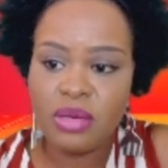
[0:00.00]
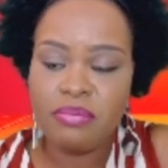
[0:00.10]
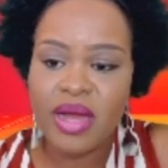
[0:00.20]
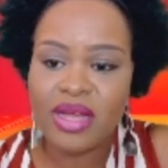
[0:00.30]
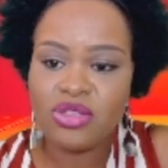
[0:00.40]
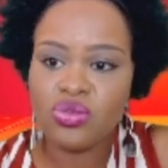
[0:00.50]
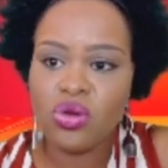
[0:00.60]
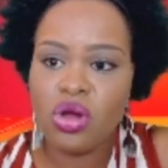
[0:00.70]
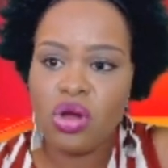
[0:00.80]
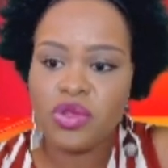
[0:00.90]
back
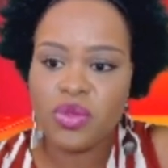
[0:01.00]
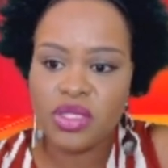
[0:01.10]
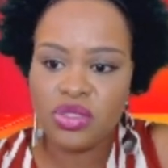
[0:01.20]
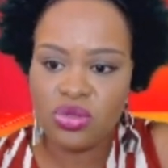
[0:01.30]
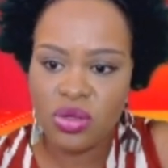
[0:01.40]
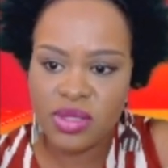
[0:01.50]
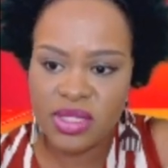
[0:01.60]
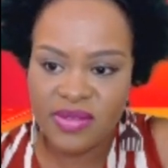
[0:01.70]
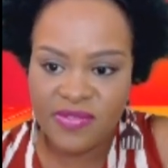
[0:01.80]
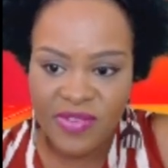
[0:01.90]
to how it was in
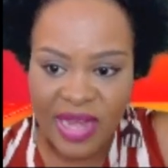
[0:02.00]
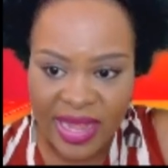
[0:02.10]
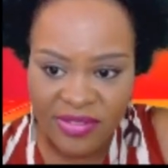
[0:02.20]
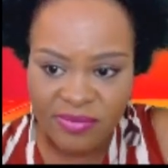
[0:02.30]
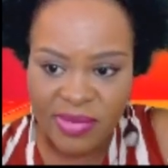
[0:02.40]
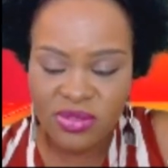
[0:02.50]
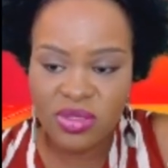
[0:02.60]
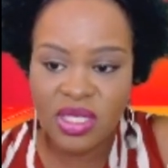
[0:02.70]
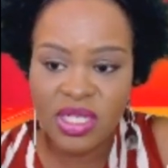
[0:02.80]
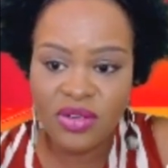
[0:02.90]
2005, back to
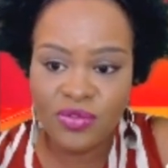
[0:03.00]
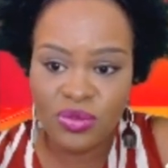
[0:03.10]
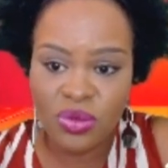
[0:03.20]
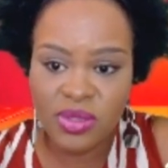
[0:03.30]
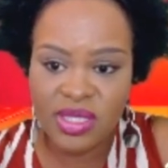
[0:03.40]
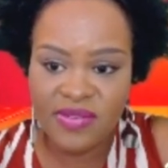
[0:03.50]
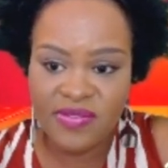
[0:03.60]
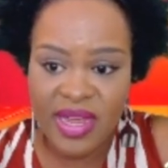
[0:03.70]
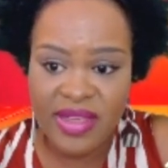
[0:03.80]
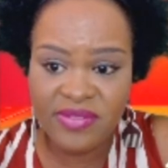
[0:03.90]
the lead of
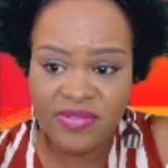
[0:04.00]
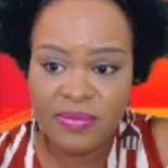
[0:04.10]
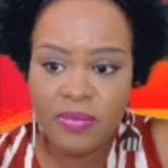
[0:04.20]
2005,